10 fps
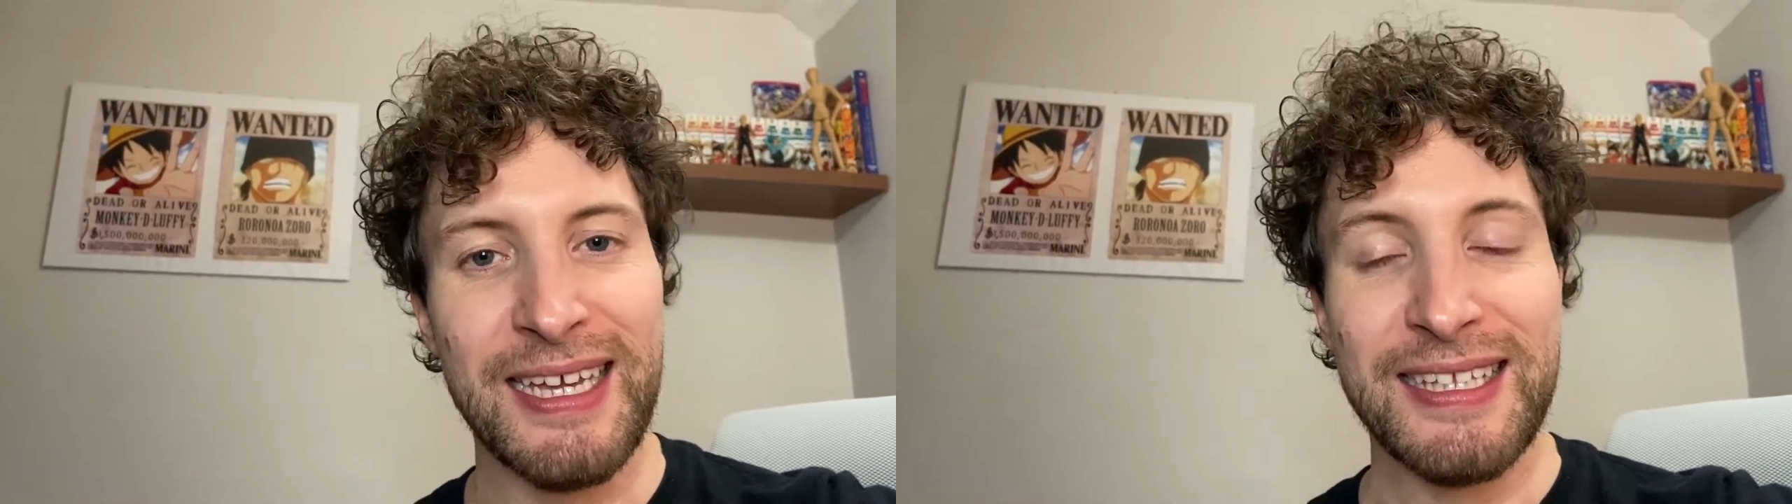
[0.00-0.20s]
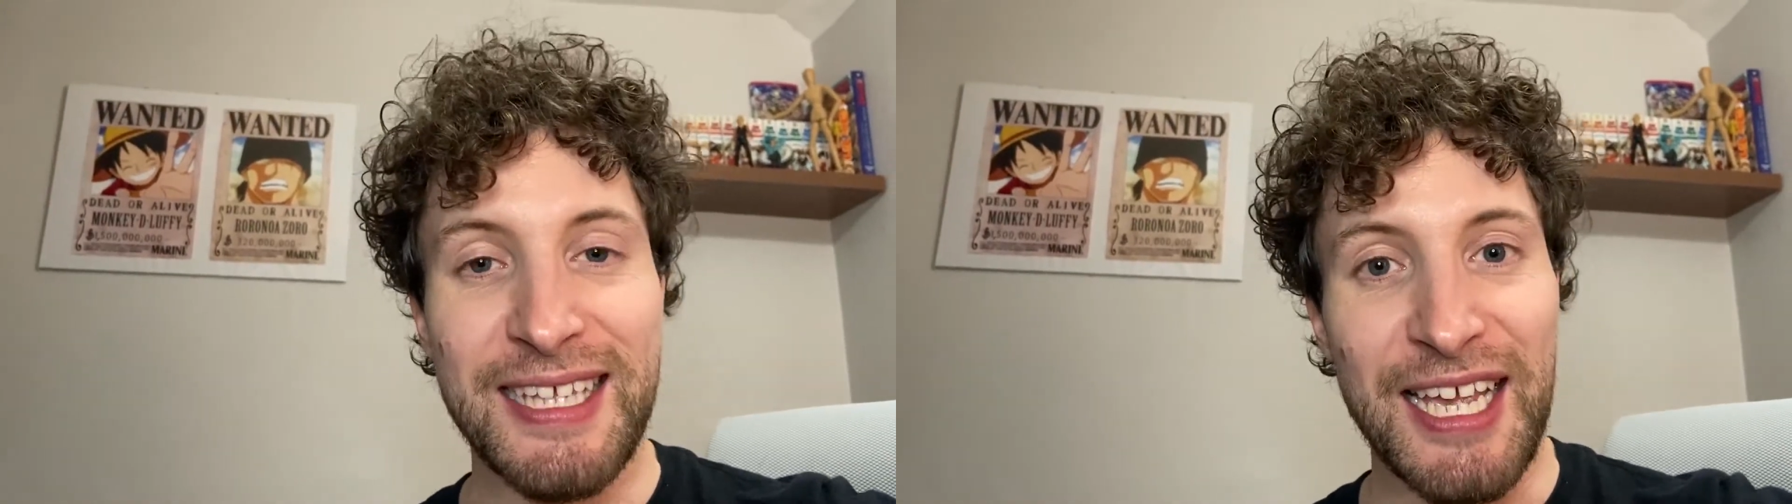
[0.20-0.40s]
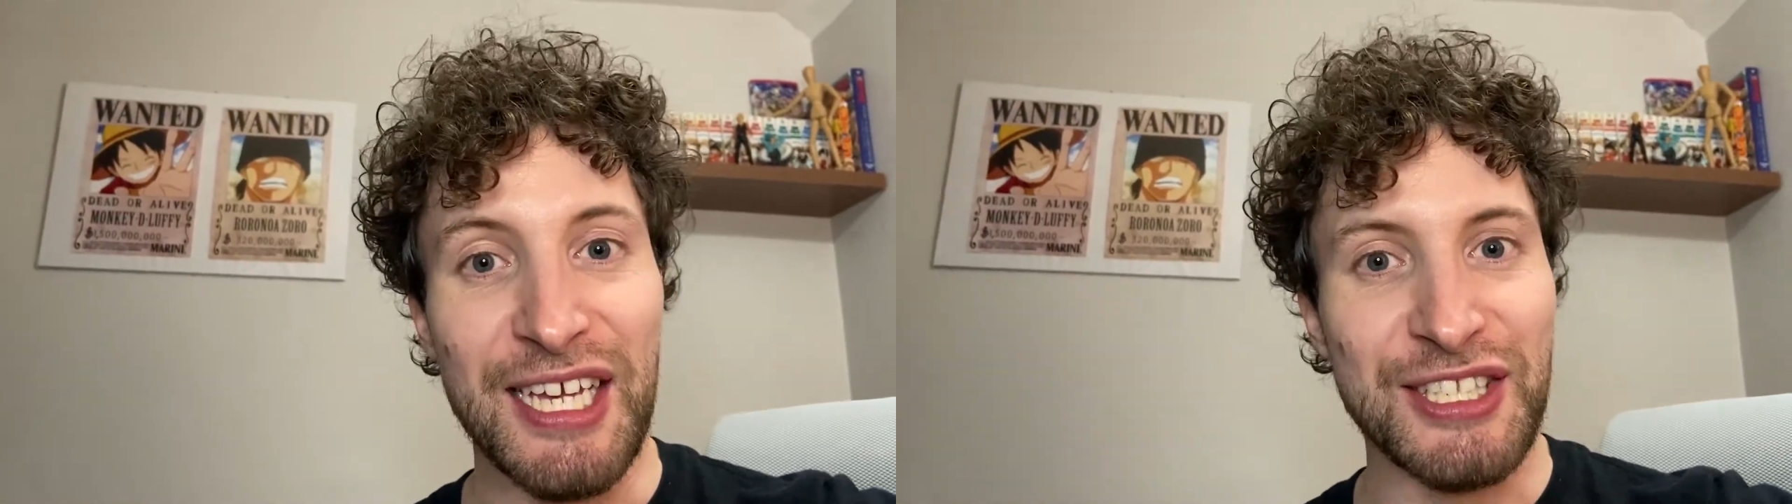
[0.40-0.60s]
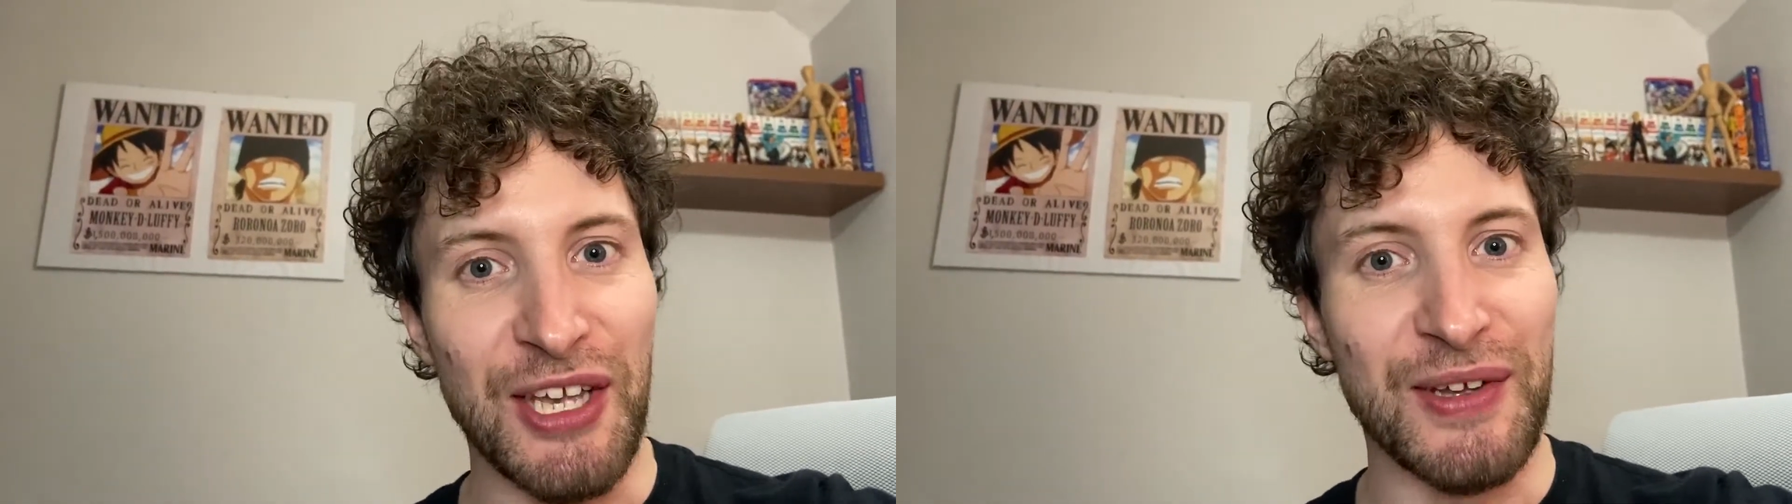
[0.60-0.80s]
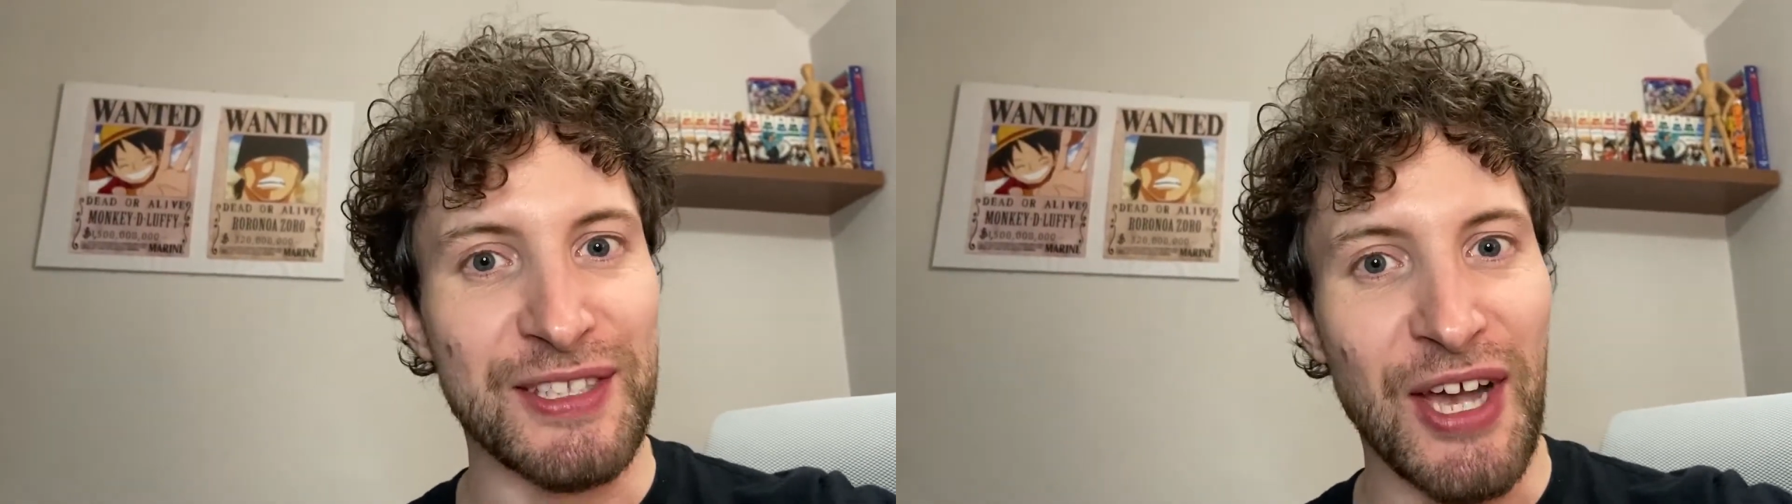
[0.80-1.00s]
the
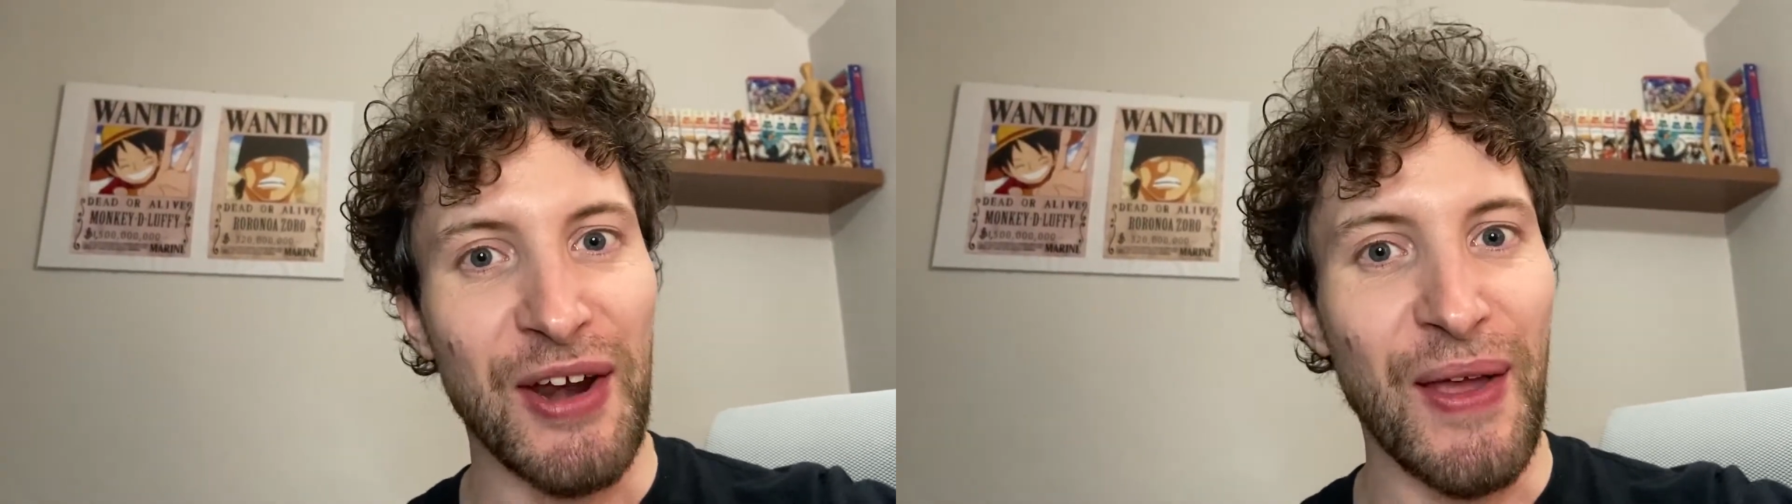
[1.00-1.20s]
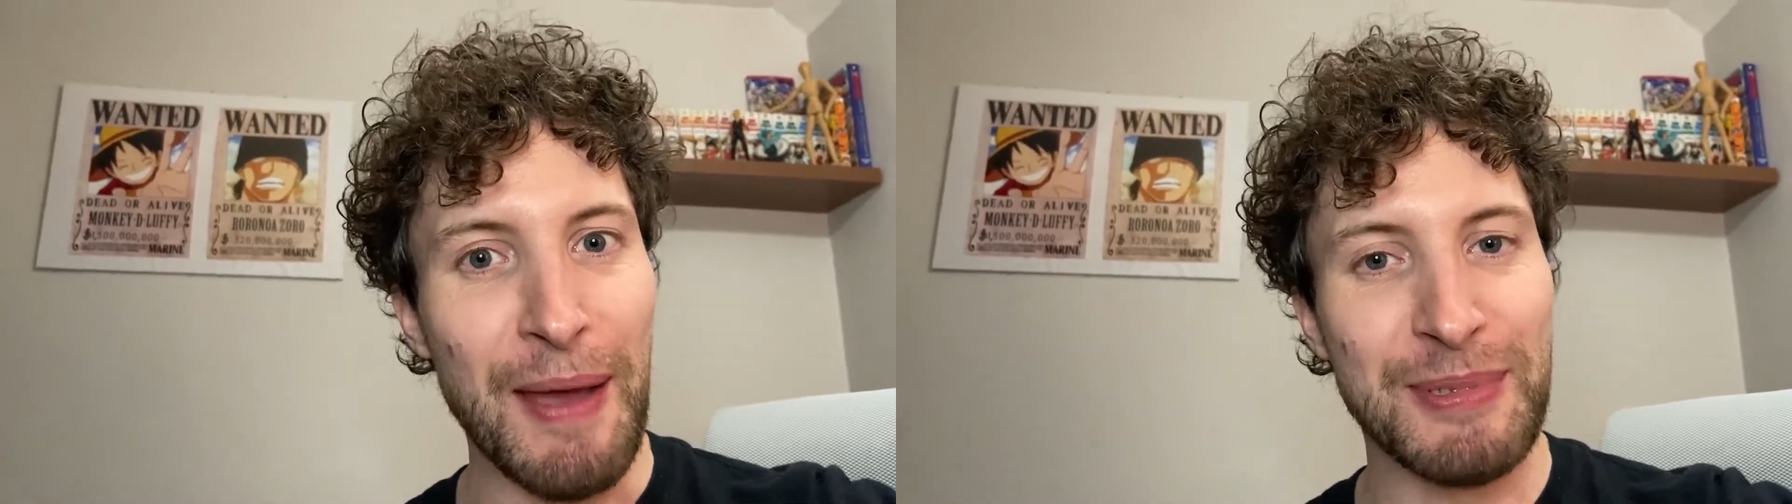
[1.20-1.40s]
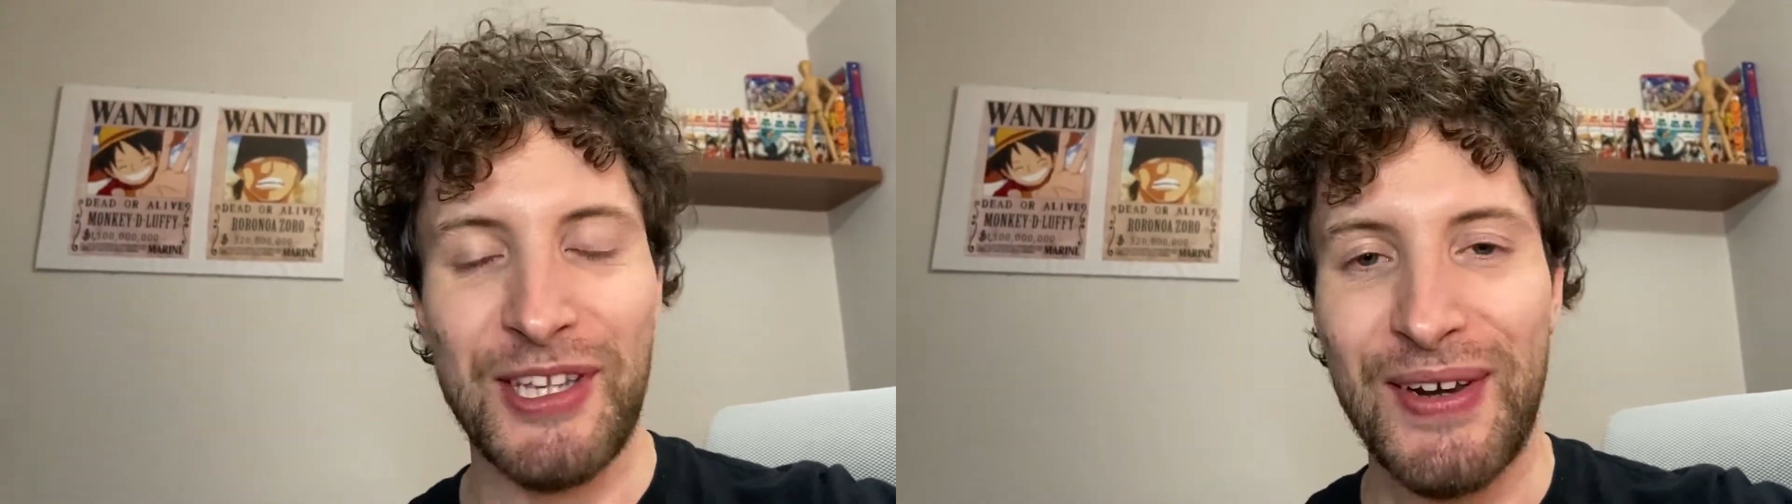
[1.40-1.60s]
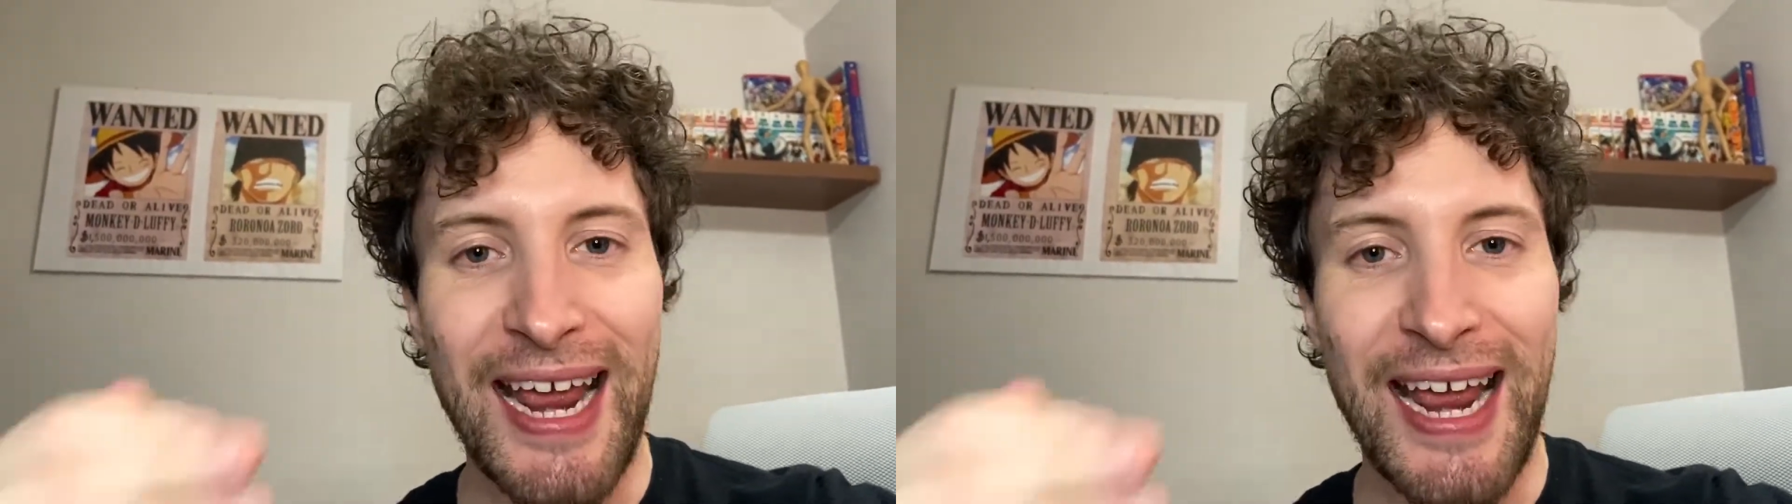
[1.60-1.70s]
Ashoka Tano episode,